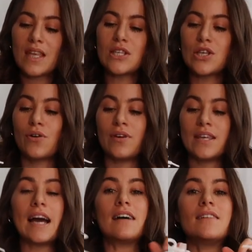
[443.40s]
So
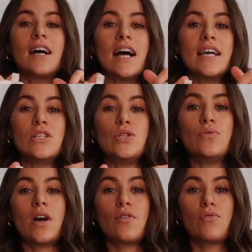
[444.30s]
yeah, I do
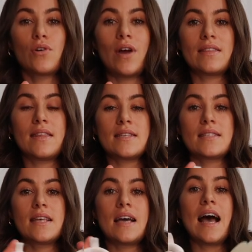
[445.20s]
not regret
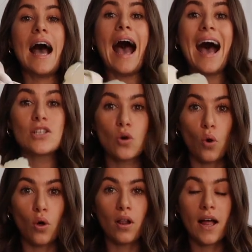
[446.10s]
this at
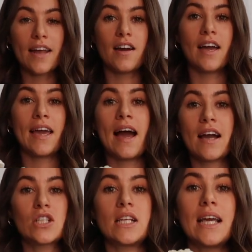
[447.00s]
all, and I
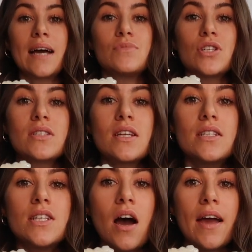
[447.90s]
actually am
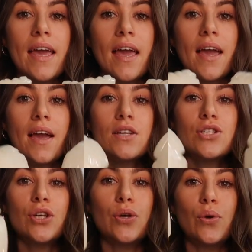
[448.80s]
just dying
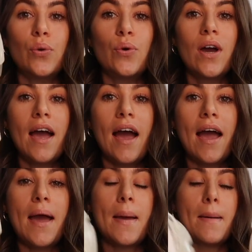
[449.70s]
to
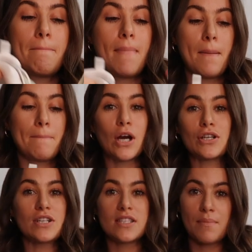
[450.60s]

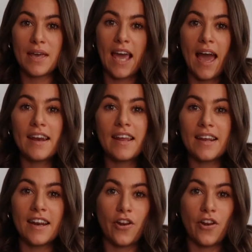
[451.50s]
purchase them again in